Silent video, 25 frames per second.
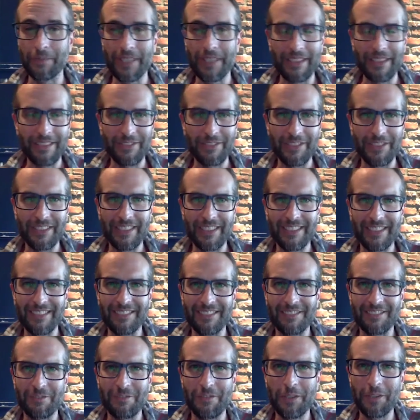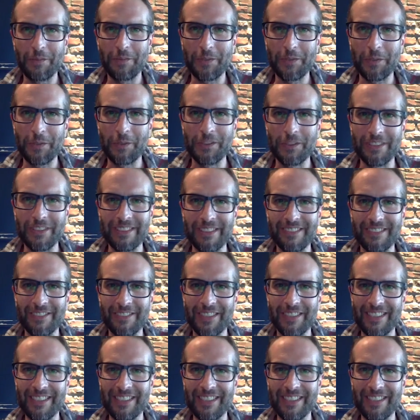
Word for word: I was in film school and went